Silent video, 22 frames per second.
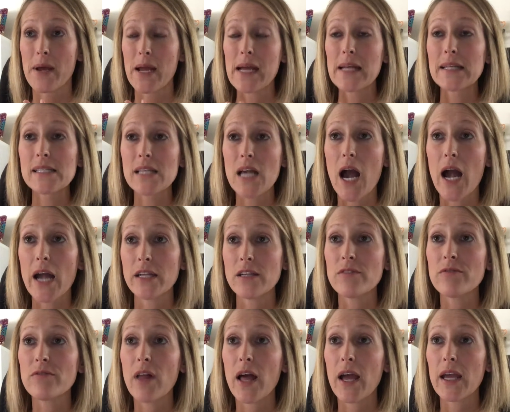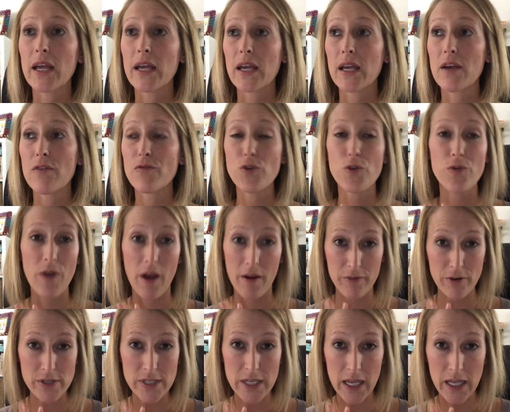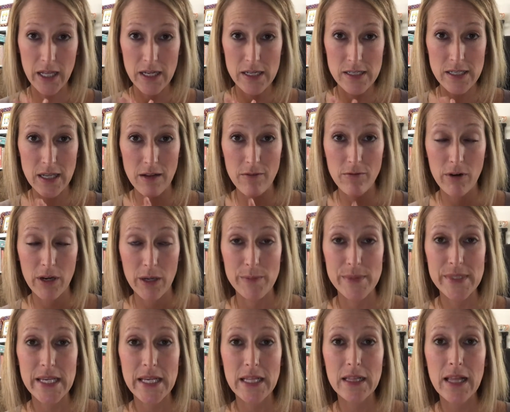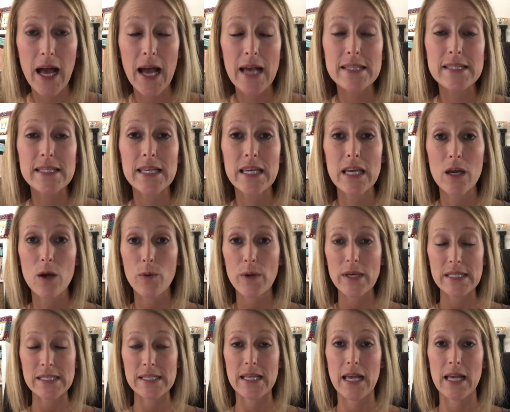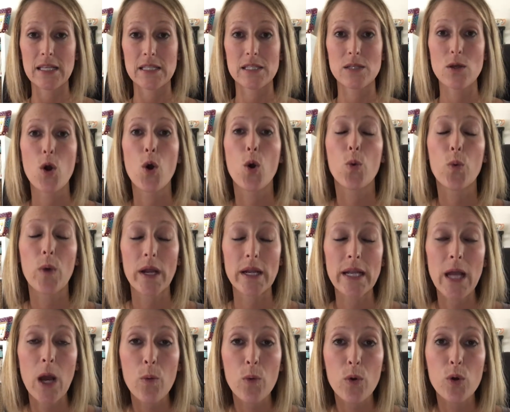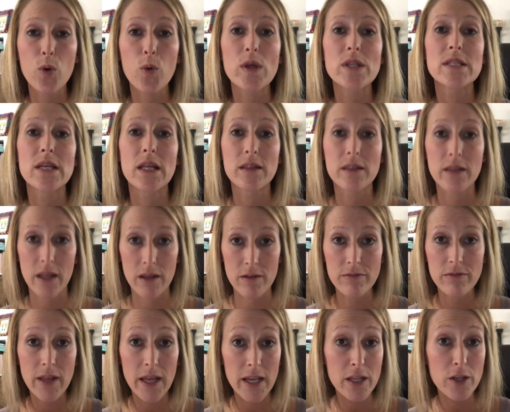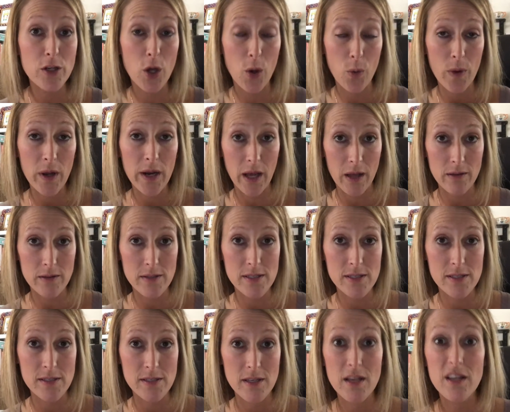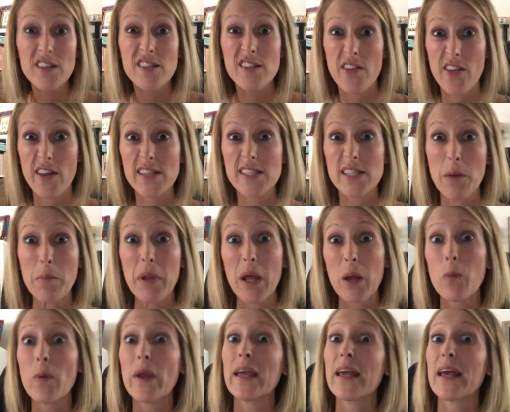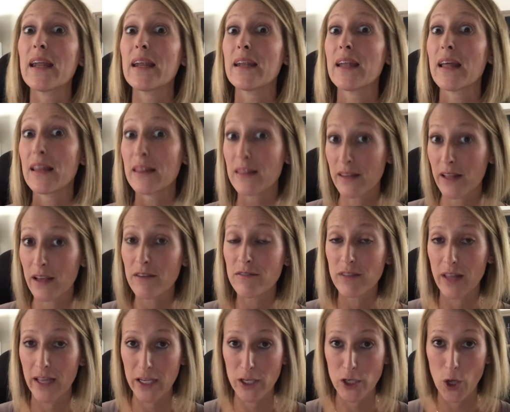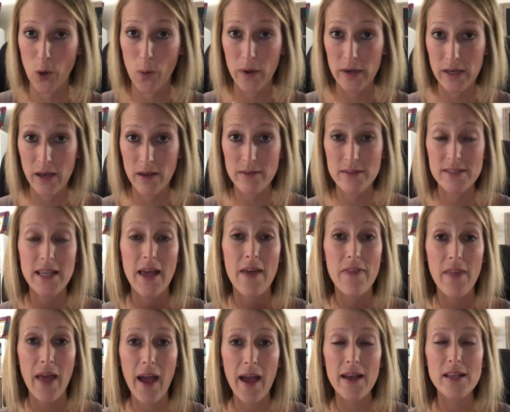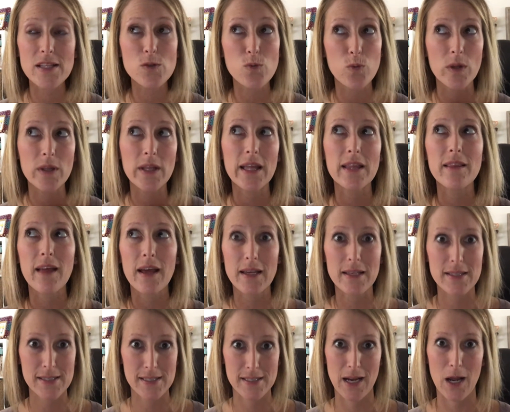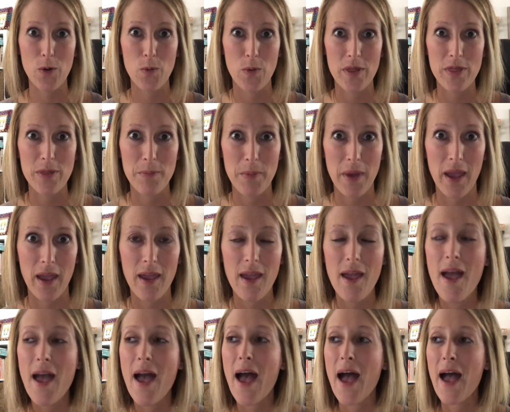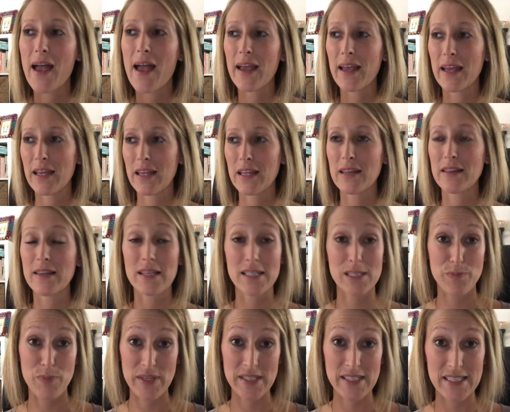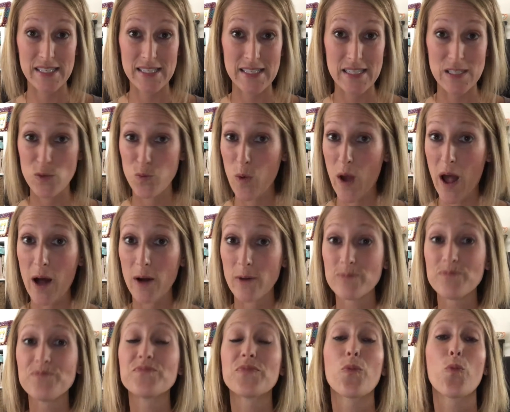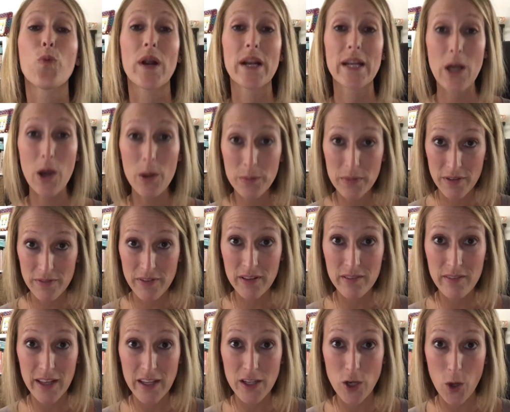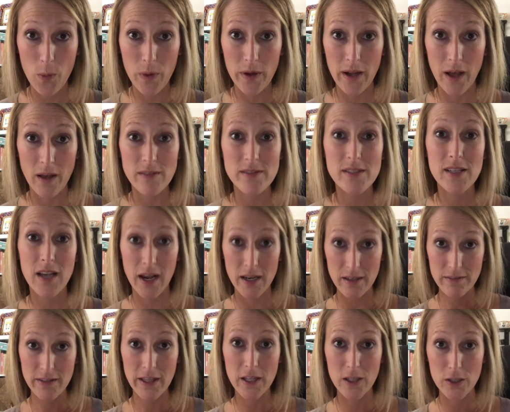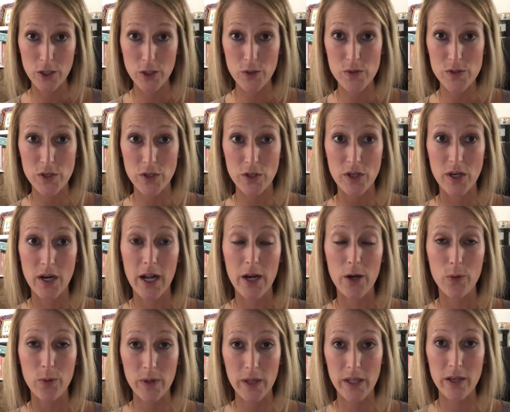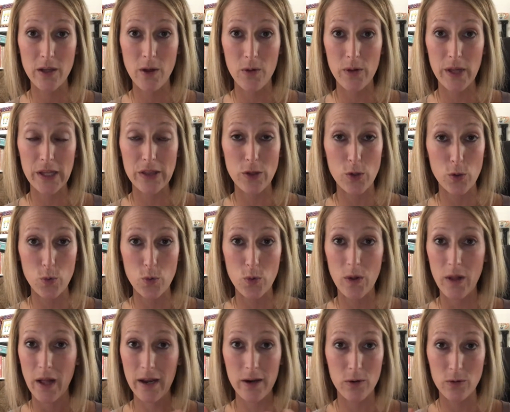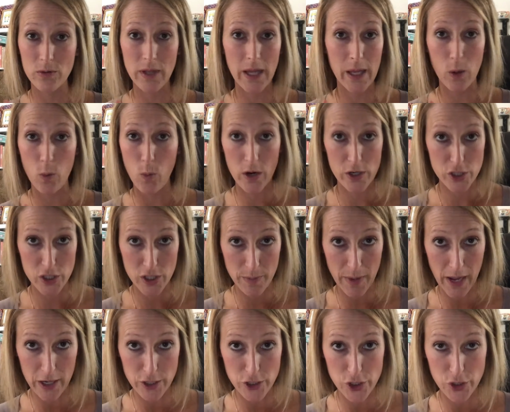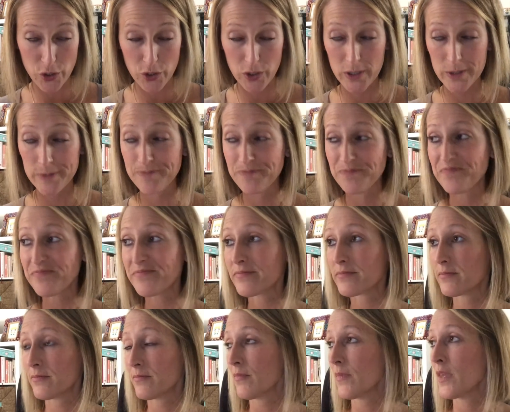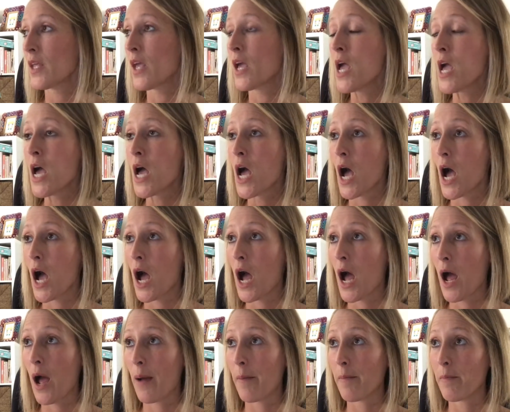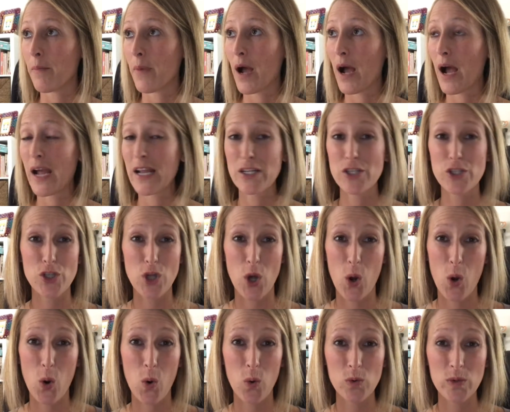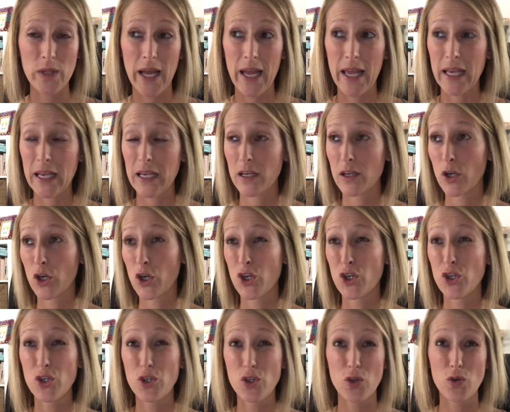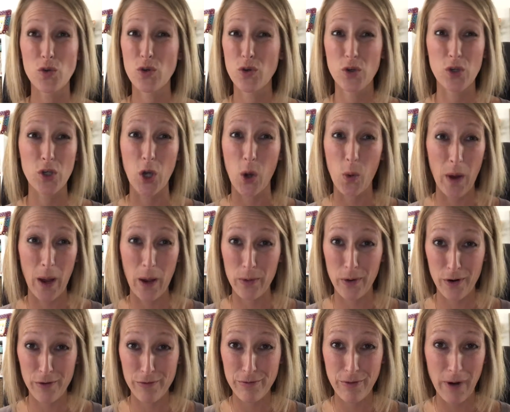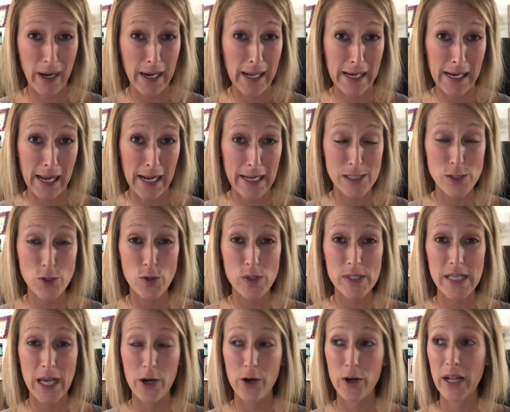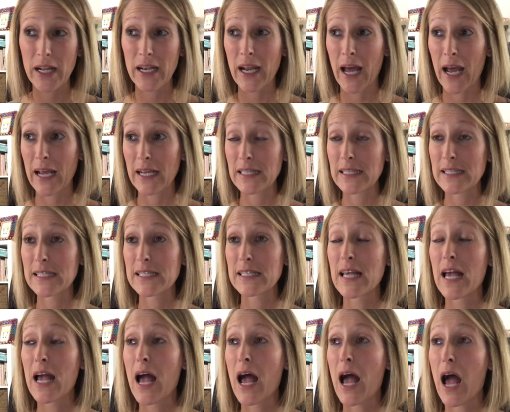It's kind of like if you've ever taken a Dave Ramsey class, he always says, right now we're going to live like no one else so that someday we can live like no one else. And that has really like stuck with me in this business as well. Right now I'm living like no one else, kind of like a loser. I don't really know like I don't like watch The Bachelor. I don't like go out on Friday nights or Saturday nights.